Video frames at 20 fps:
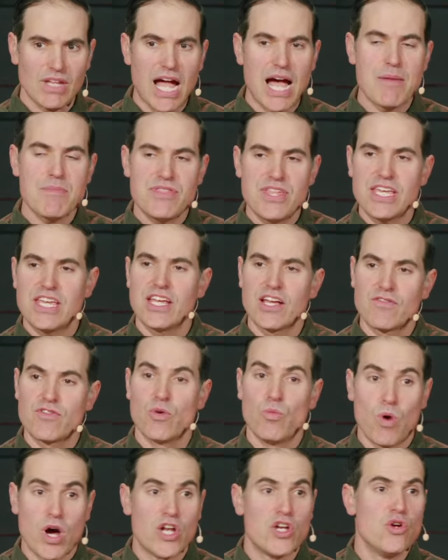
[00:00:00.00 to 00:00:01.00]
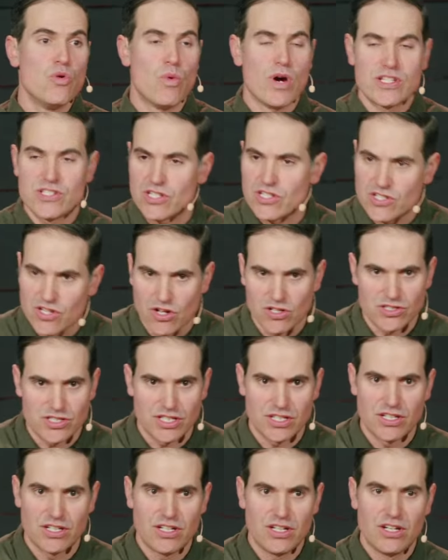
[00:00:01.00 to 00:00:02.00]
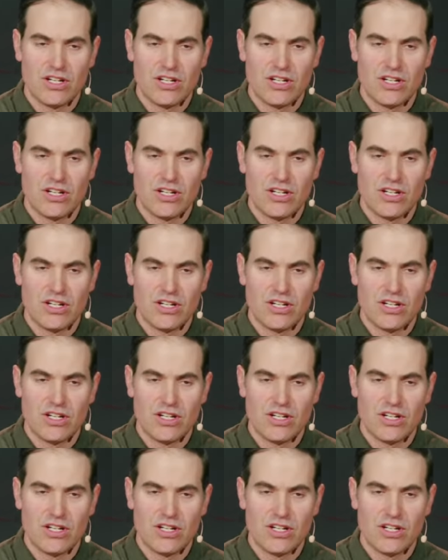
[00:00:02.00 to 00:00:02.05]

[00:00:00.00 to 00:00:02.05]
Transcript: I'm thinking of the one who was assaulted,